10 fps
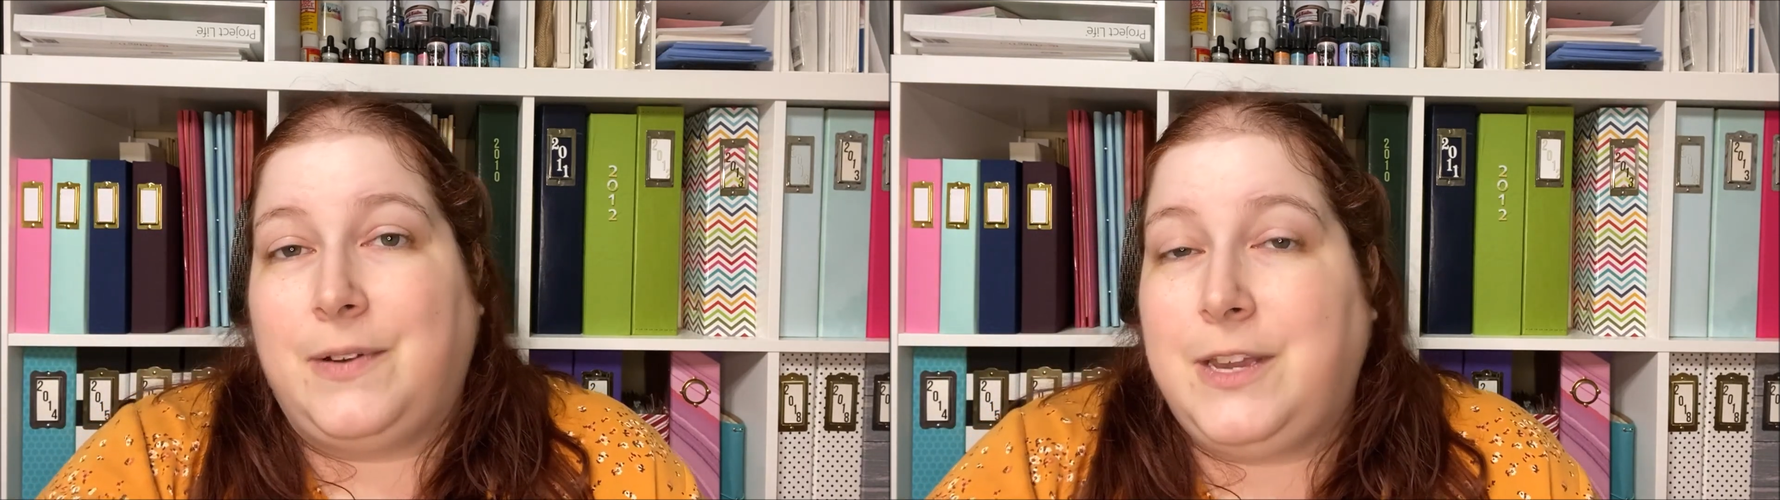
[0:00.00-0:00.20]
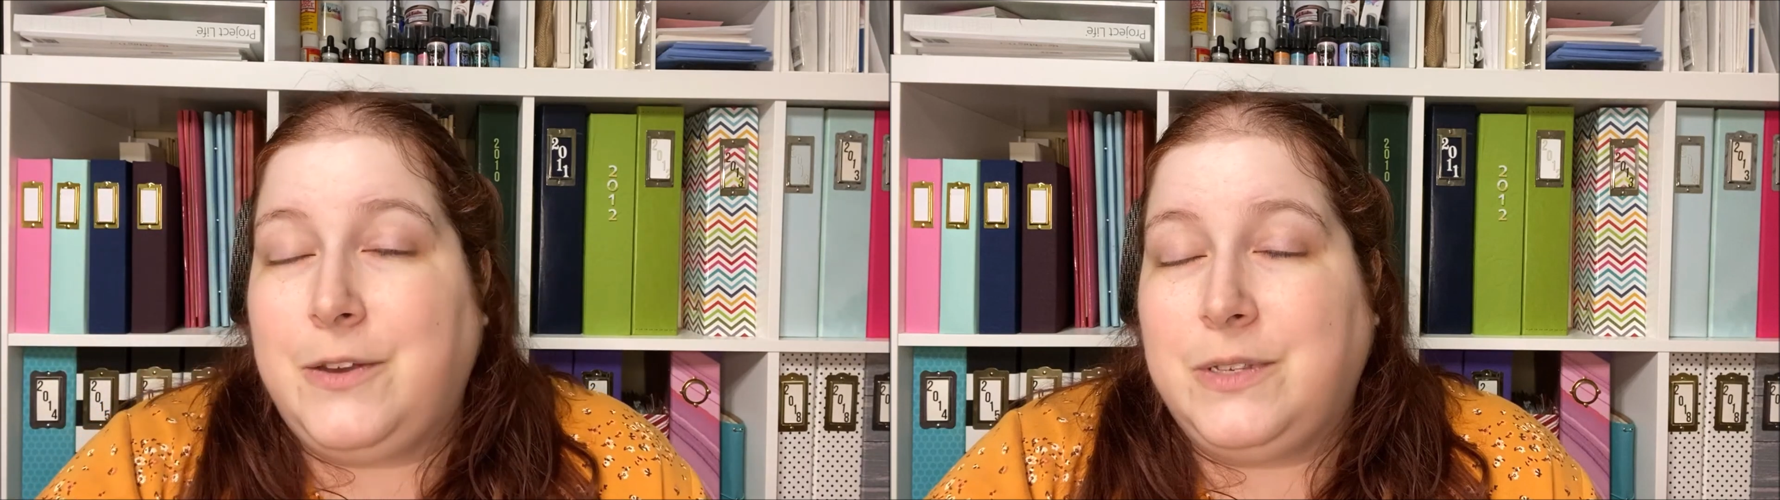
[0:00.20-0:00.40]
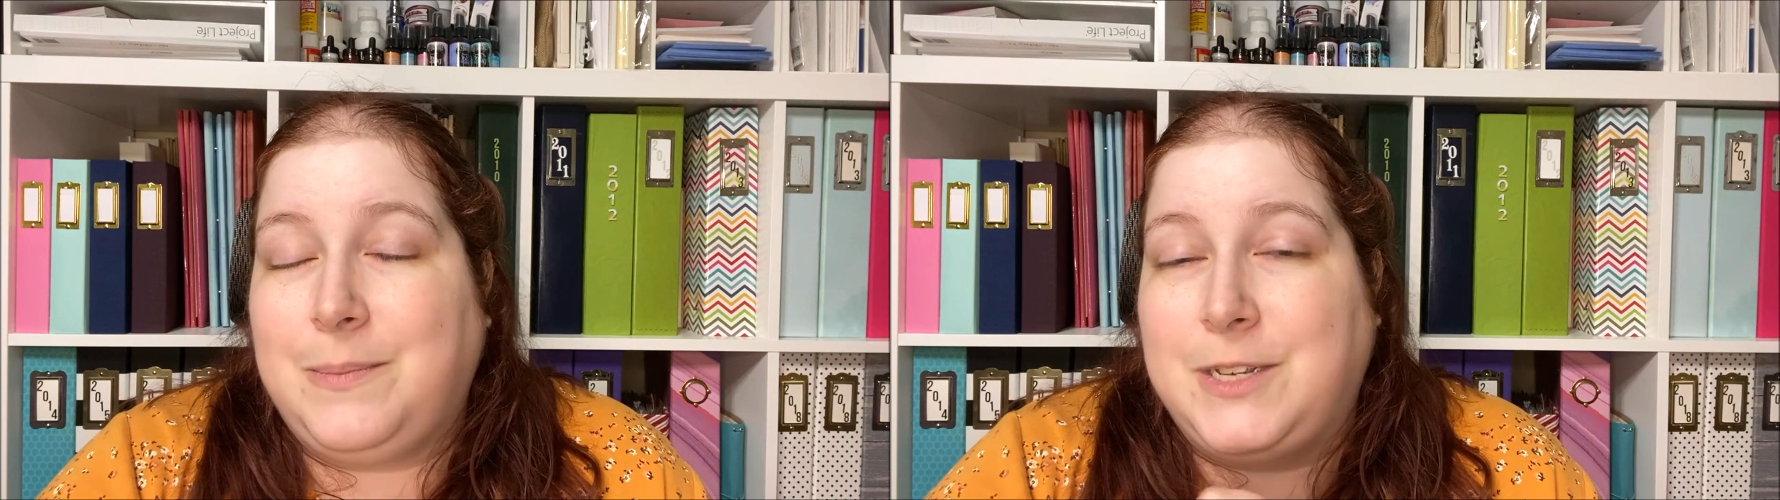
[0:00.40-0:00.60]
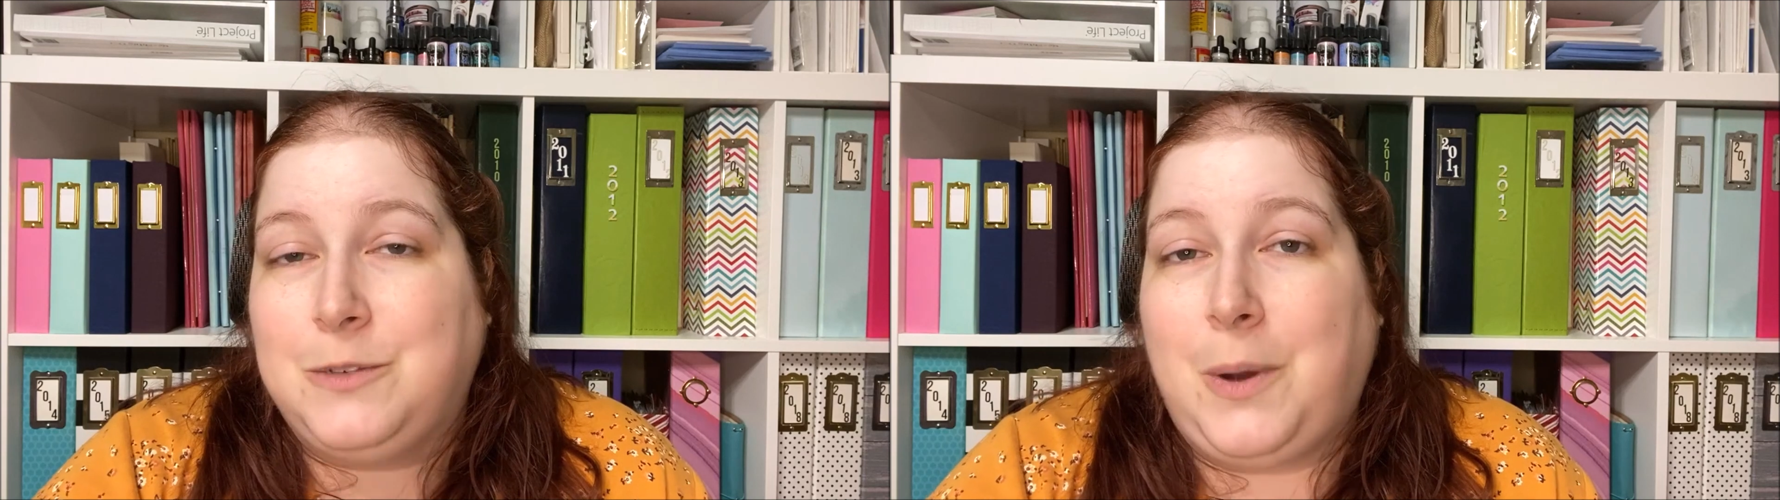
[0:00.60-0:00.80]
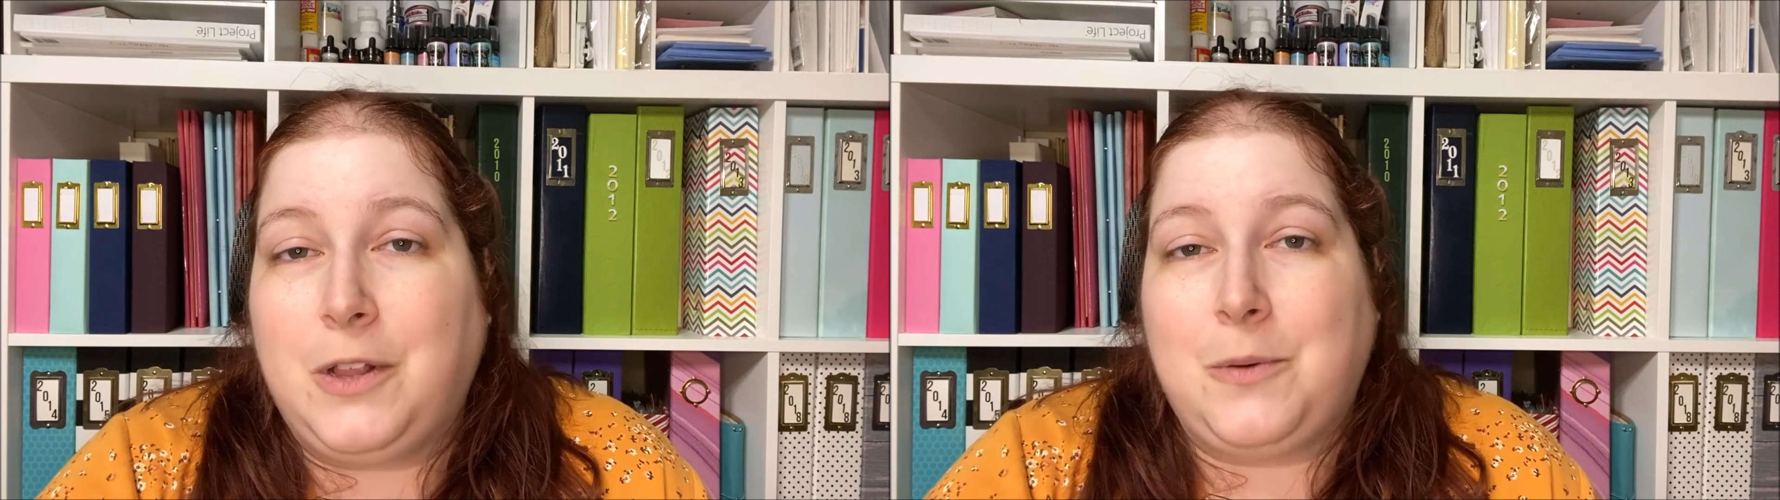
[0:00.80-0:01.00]
If I use them in a
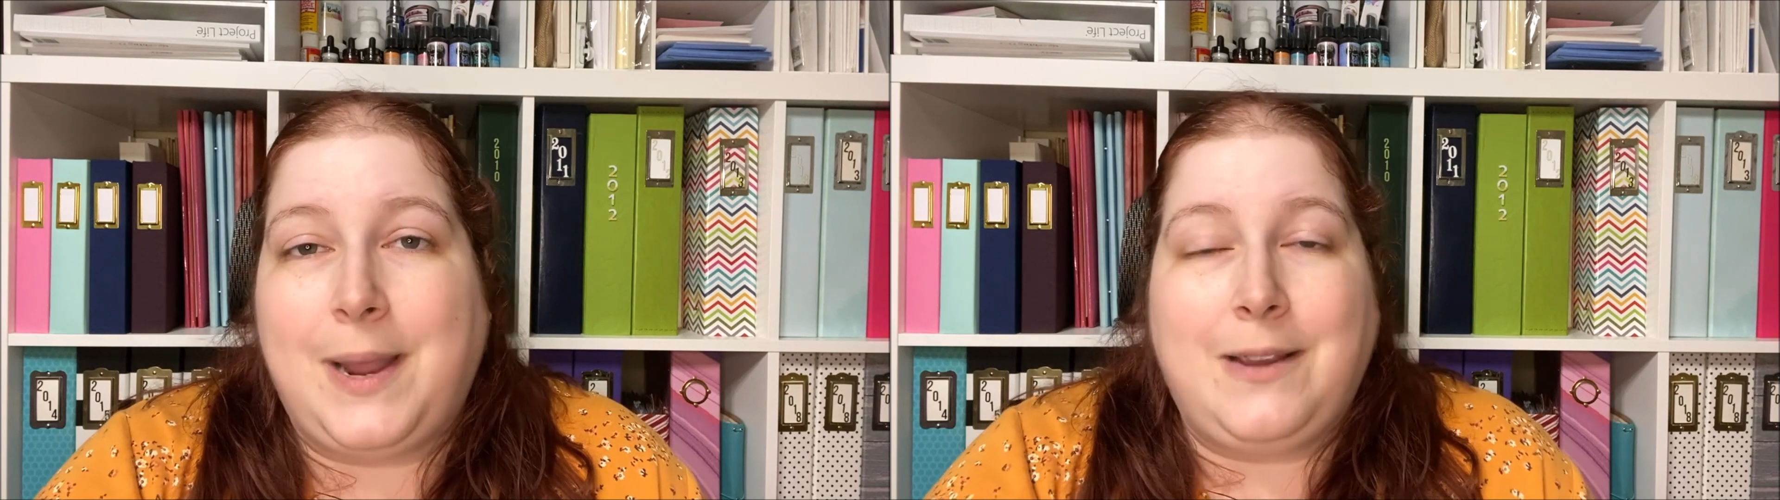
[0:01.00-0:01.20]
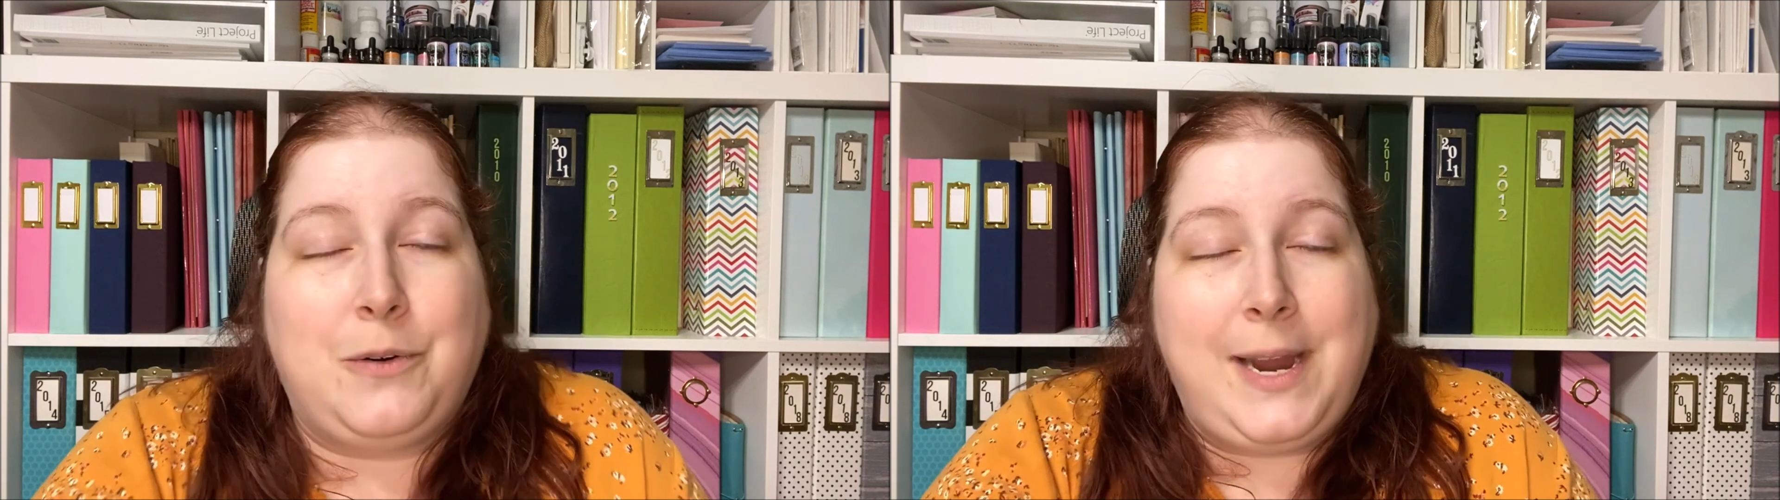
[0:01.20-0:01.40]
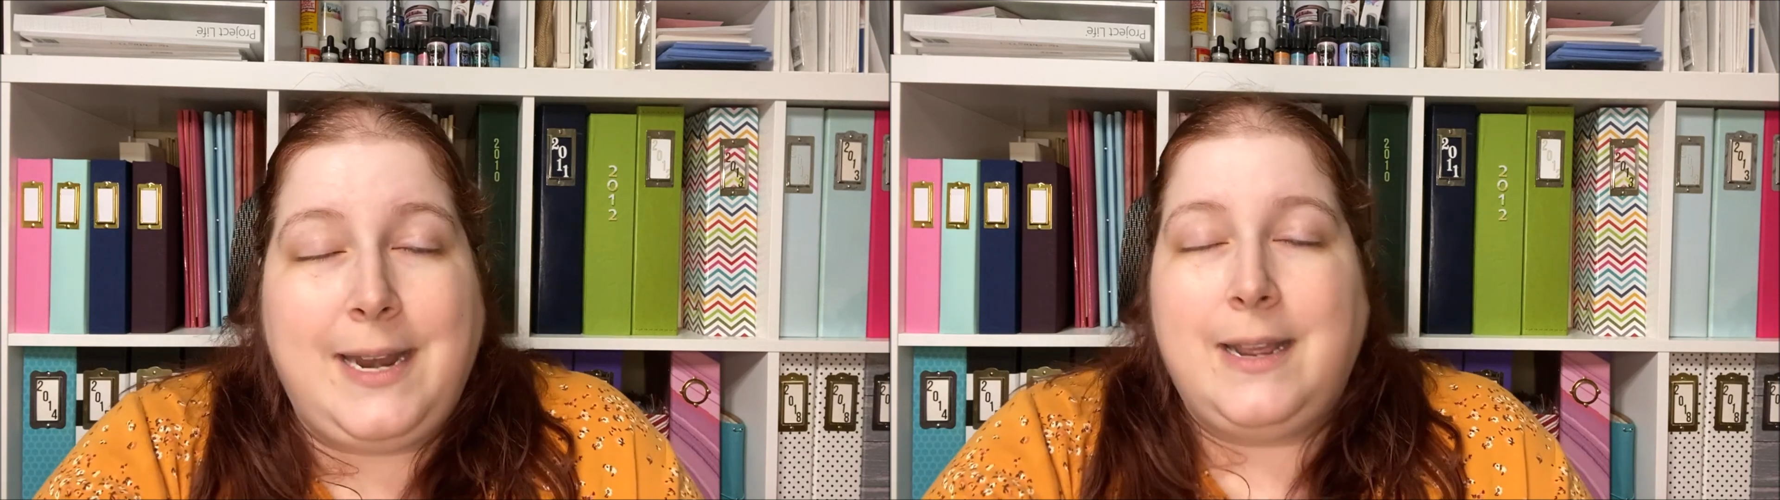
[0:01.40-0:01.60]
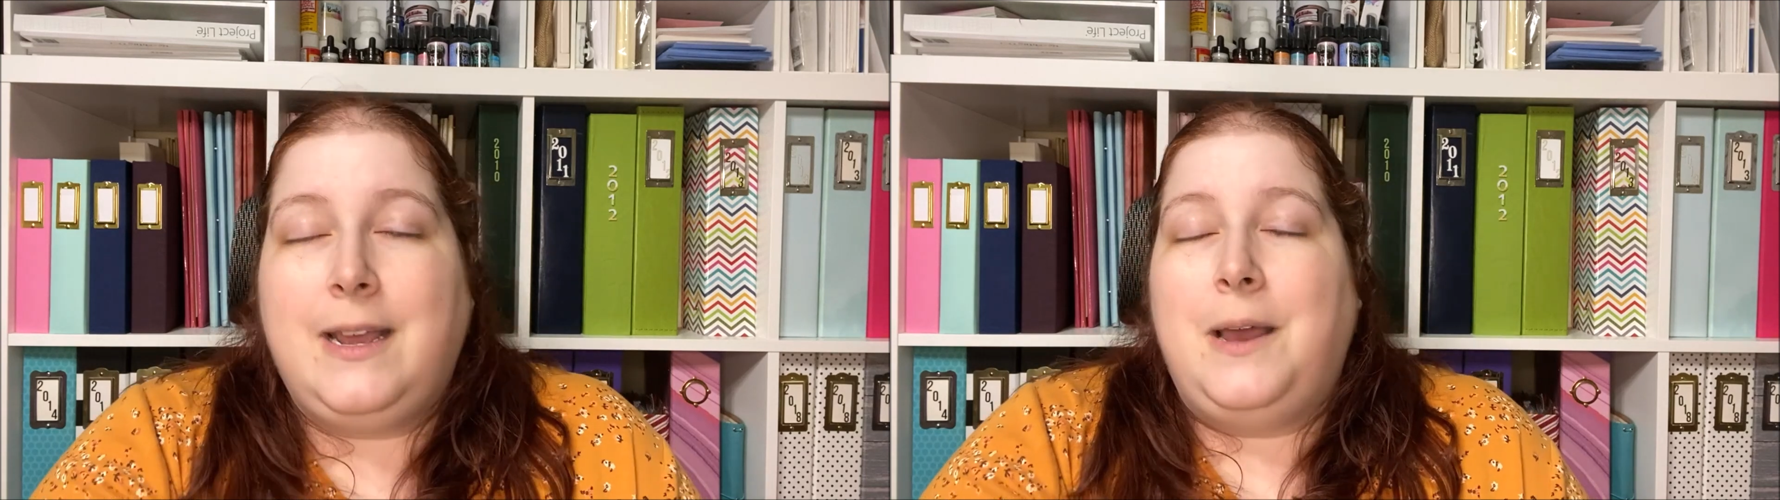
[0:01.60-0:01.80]
smaller way, great,